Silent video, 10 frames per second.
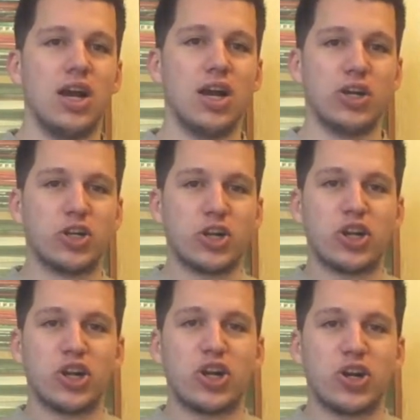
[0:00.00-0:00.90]
a
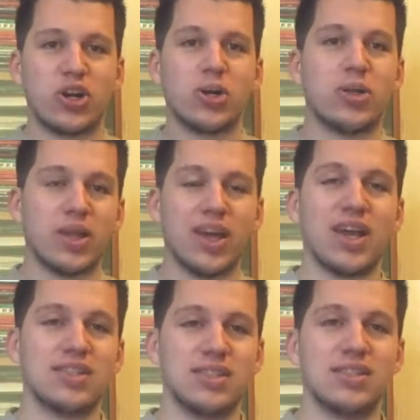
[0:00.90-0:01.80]
girl
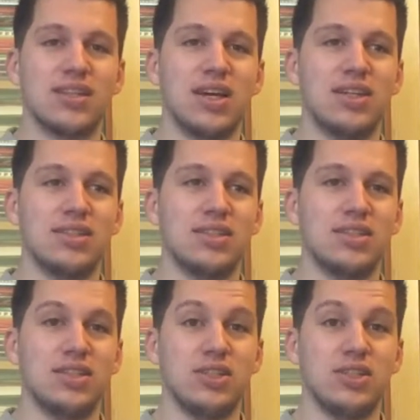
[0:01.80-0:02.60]
exercise.